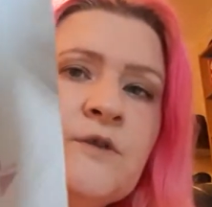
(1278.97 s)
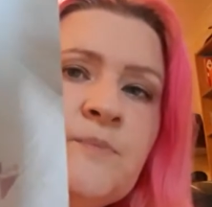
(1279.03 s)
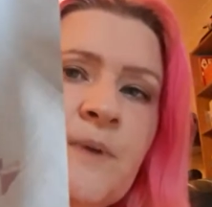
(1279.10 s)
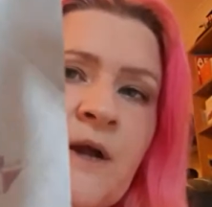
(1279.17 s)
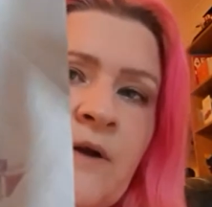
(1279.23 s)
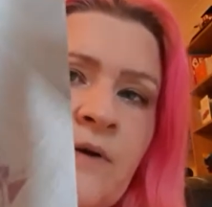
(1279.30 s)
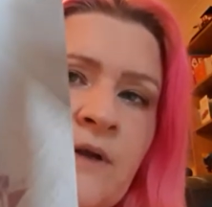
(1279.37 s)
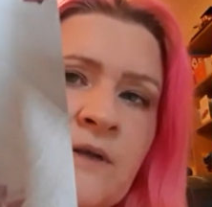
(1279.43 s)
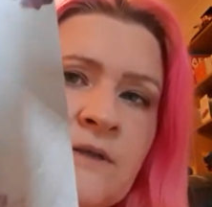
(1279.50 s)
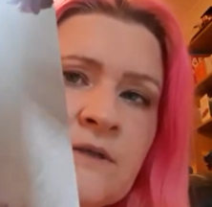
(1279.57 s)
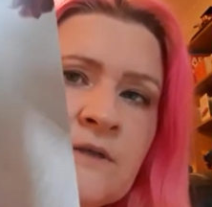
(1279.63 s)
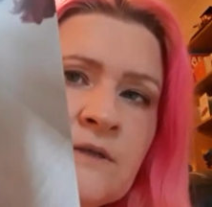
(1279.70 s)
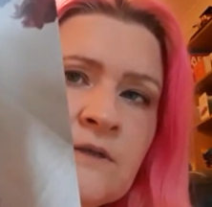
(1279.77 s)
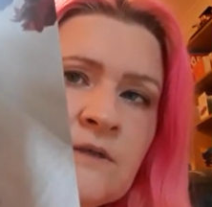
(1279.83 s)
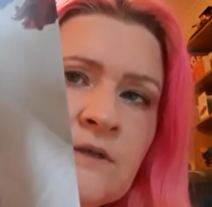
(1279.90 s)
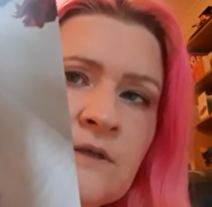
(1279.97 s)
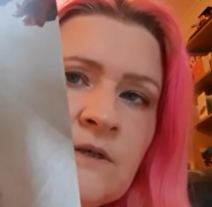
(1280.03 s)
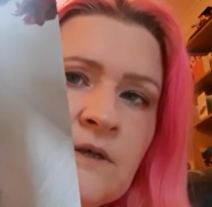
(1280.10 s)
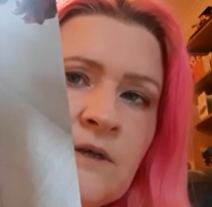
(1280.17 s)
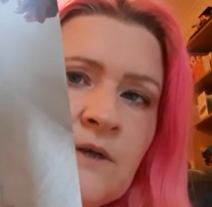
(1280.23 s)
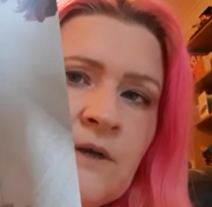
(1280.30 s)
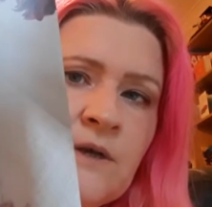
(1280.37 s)
berries,
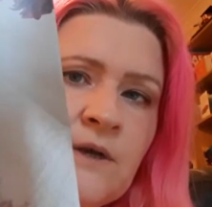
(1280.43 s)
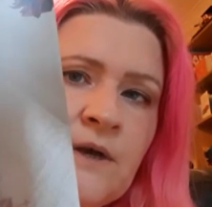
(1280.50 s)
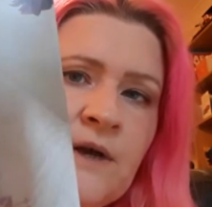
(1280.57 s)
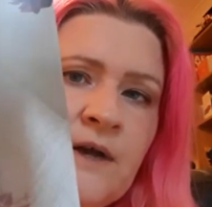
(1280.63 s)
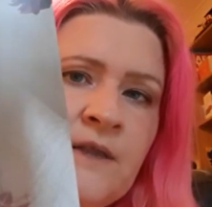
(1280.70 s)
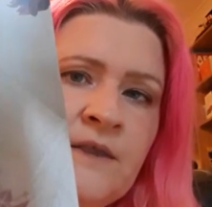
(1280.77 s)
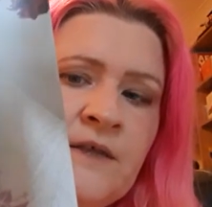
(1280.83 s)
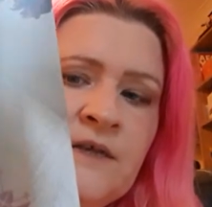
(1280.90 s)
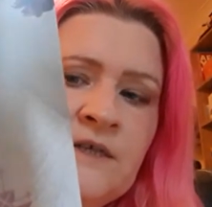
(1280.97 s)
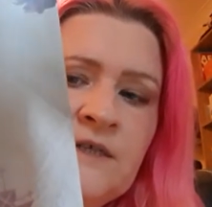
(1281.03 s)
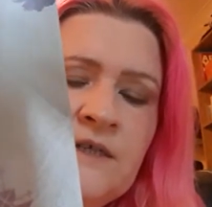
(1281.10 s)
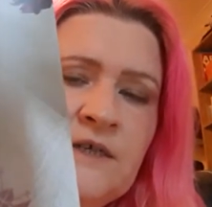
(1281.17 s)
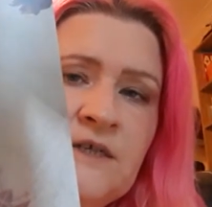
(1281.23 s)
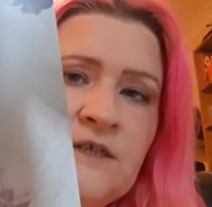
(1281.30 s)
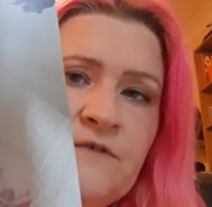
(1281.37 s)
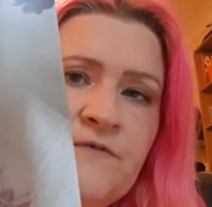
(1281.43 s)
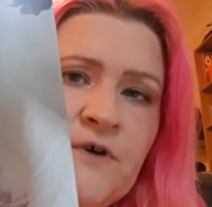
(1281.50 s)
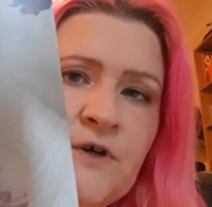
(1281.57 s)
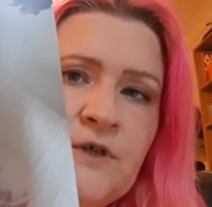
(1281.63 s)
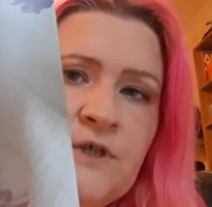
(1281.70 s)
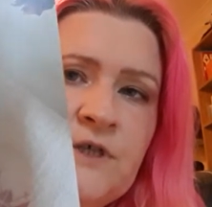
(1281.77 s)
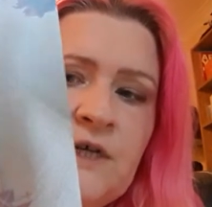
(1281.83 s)
and this is the
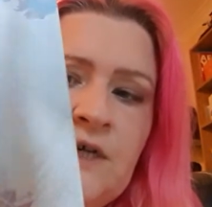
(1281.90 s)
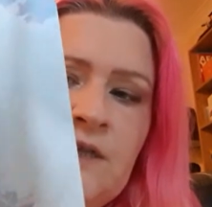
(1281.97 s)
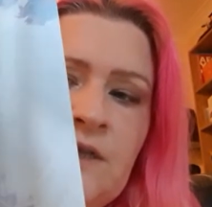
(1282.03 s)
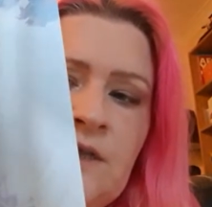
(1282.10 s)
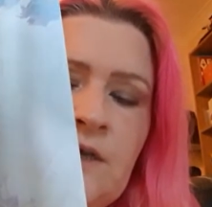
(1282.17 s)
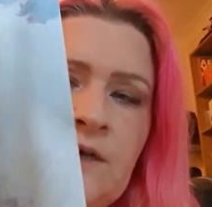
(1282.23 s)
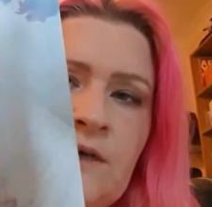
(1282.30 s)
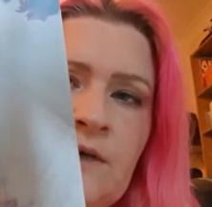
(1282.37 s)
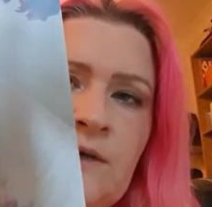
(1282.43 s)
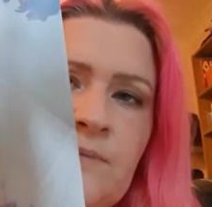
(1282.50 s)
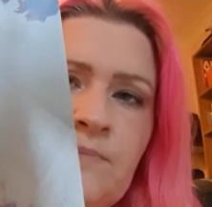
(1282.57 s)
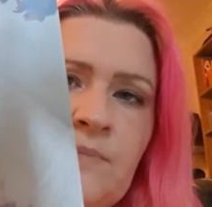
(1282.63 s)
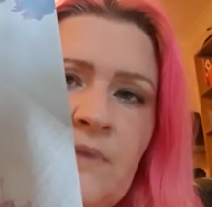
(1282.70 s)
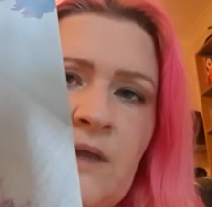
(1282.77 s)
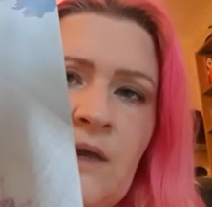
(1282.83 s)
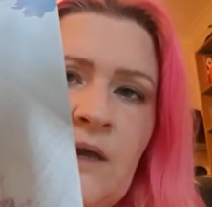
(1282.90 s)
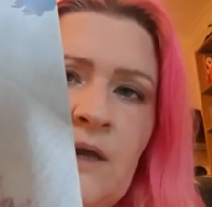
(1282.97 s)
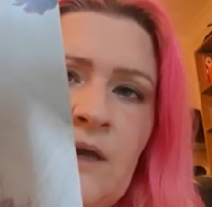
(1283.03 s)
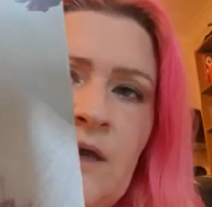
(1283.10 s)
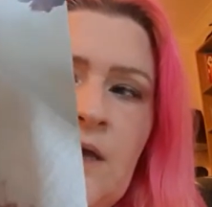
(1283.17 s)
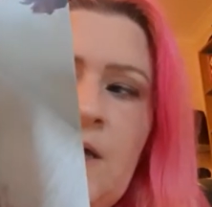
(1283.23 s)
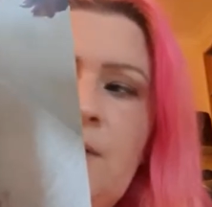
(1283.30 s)
first in the,
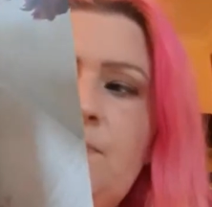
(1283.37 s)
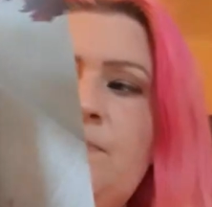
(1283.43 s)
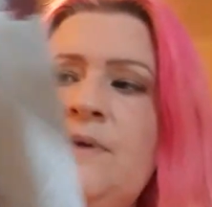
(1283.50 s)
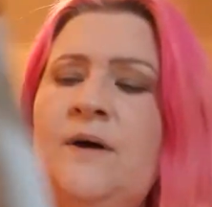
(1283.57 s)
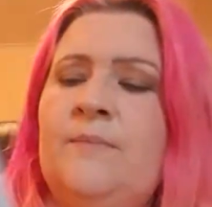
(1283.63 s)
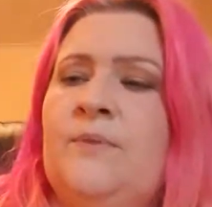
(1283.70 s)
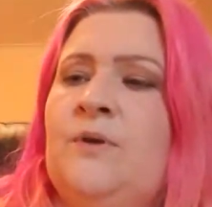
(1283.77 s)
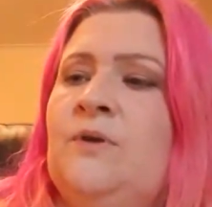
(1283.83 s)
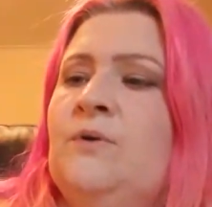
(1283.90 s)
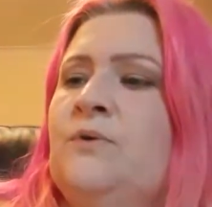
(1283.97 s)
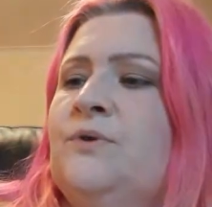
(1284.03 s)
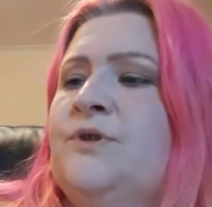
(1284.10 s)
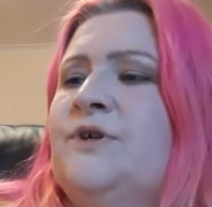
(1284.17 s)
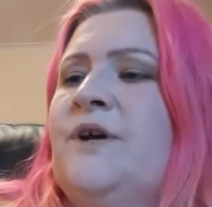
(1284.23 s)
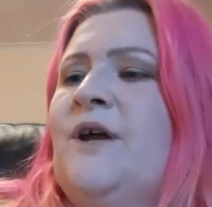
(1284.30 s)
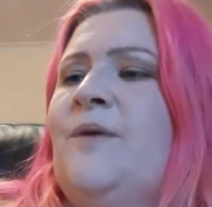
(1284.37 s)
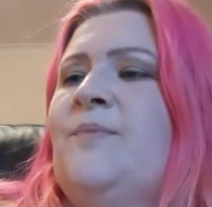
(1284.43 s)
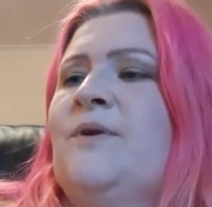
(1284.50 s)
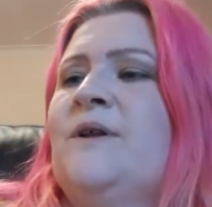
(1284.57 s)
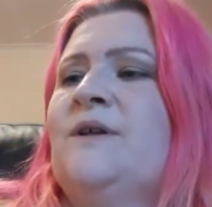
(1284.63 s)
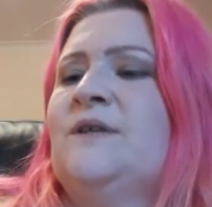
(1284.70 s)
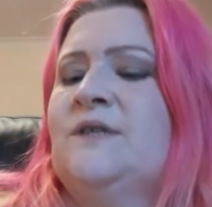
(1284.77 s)
I'm not sure how to
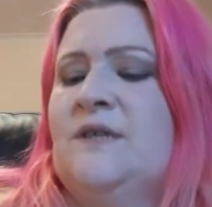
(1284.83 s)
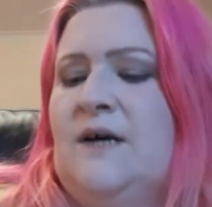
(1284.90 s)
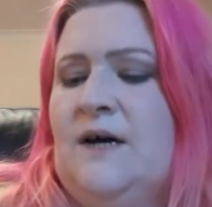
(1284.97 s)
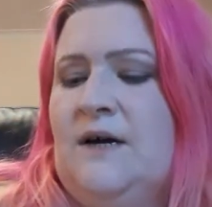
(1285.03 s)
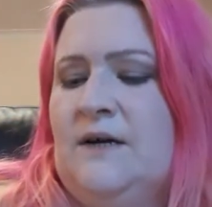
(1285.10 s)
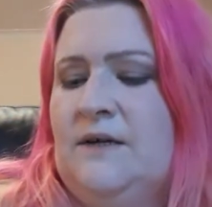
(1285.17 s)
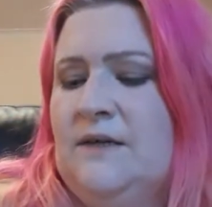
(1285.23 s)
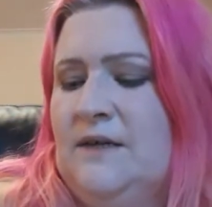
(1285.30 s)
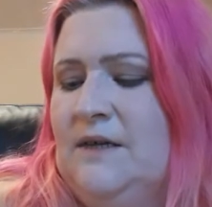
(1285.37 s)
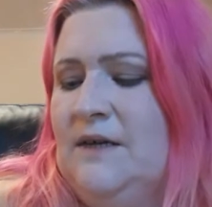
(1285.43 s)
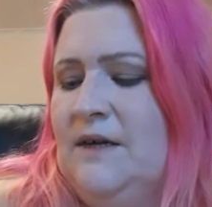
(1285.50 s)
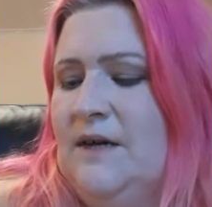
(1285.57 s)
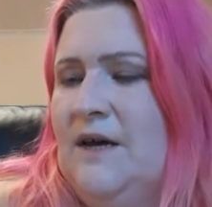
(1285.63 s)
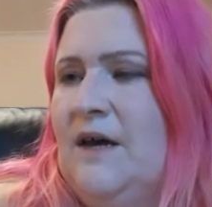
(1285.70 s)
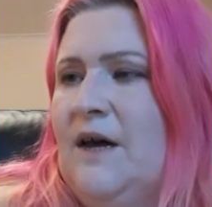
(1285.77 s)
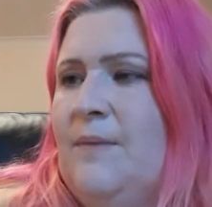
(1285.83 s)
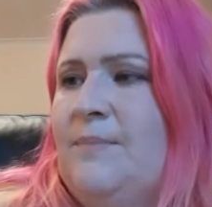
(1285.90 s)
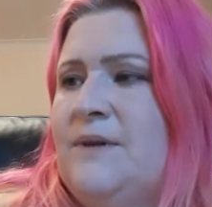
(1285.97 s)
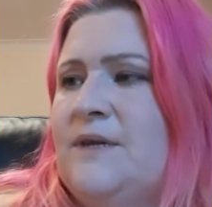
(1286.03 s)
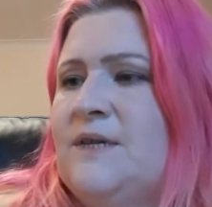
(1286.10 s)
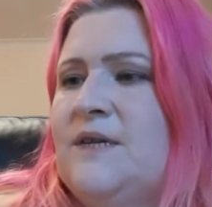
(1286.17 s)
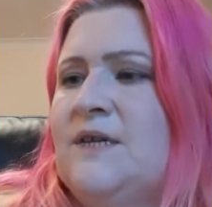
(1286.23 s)
pronounce that,
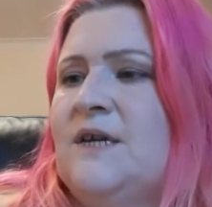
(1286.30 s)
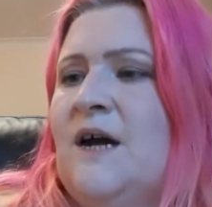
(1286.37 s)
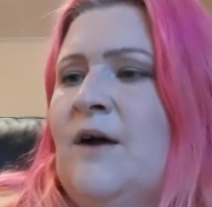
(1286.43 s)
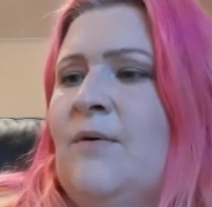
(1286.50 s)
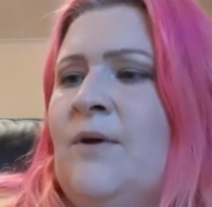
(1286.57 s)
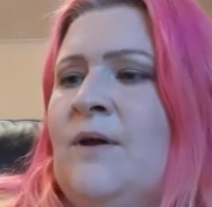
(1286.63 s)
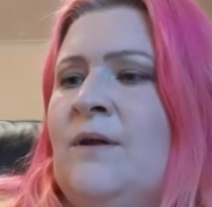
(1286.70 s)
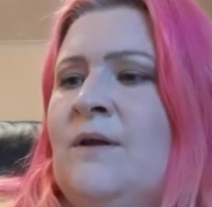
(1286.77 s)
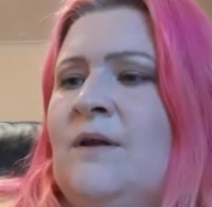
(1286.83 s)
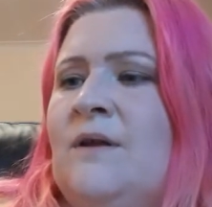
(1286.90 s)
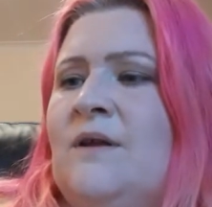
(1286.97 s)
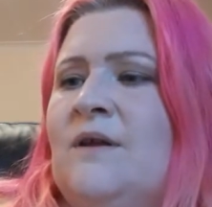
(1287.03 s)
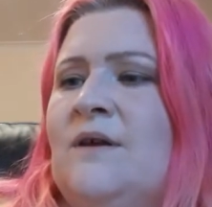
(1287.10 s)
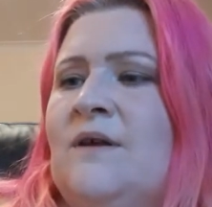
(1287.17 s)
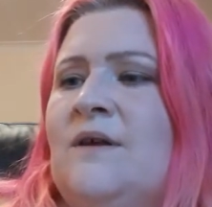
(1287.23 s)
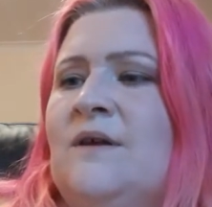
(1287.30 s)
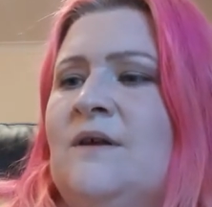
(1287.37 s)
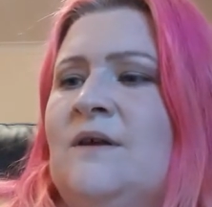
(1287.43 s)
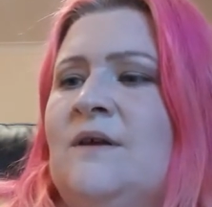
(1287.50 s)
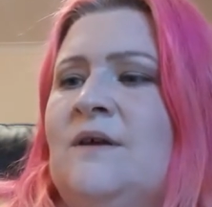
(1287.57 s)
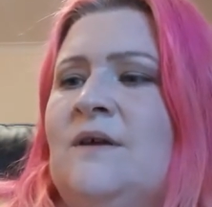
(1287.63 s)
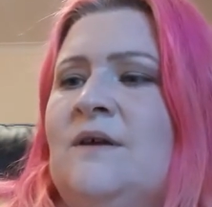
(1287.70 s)
Abecedarian?
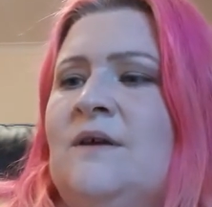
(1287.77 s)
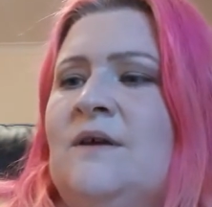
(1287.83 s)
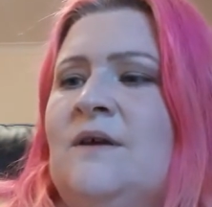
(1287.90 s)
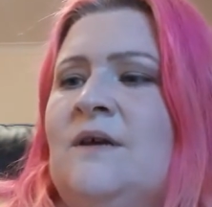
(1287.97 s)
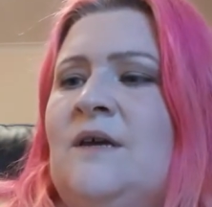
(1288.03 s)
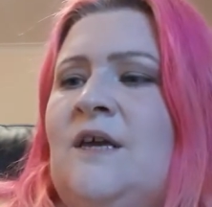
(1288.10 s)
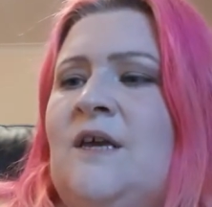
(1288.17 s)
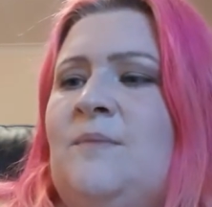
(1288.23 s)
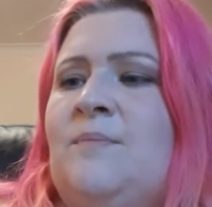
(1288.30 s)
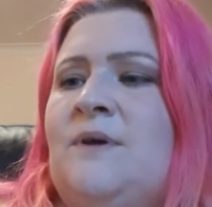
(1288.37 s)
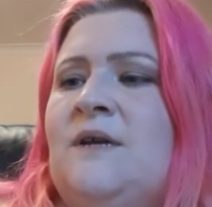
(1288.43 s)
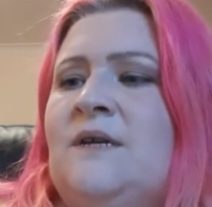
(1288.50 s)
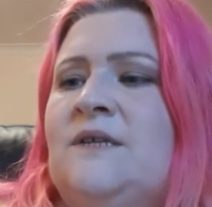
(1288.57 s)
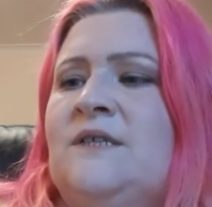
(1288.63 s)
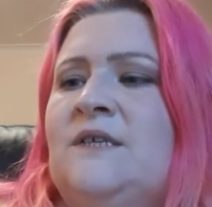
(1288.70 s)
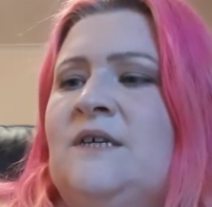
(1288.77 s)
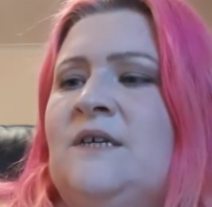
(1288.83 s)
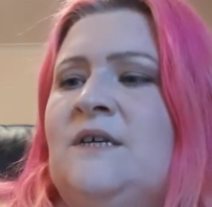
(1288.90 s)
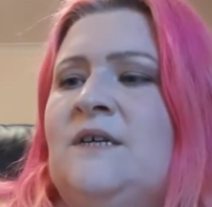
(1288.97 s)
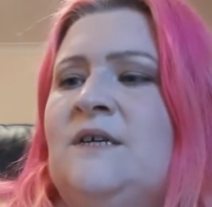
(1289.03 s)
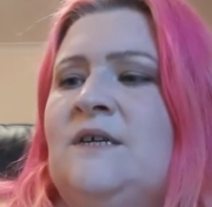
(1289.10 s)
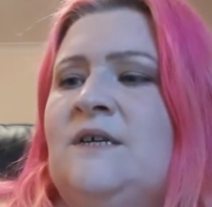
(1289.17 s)

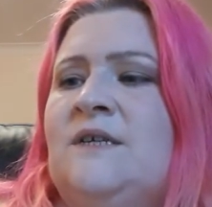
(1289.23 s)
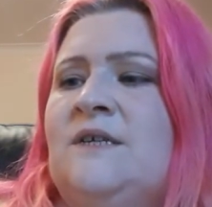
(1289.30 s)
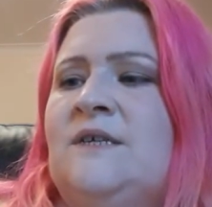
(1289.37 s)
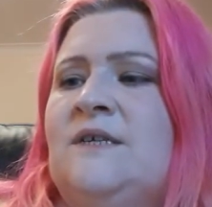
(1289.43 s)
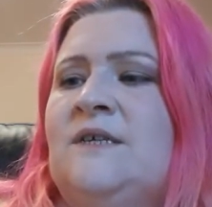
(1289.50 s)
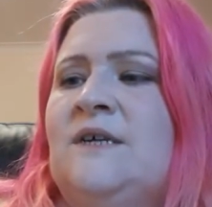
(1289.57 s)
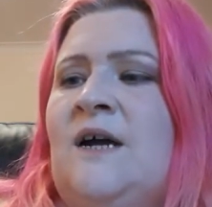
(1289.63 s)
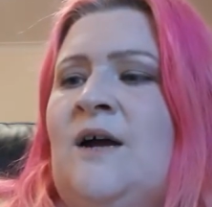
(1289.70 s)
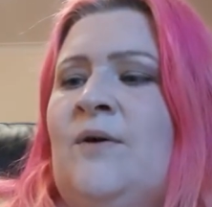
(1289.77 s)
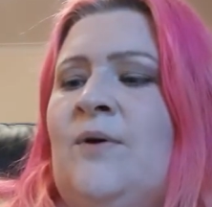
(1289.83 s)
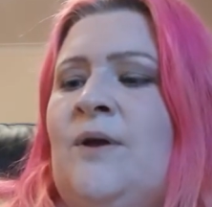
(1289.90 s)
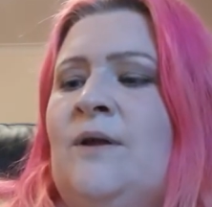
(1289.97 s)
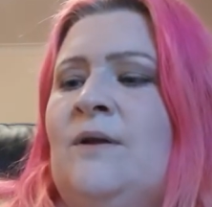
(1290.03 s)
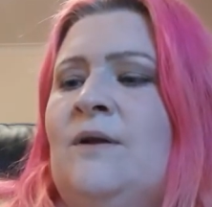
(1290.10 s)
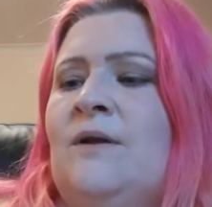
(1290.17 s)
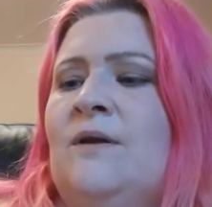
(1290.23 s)
Abecedarian.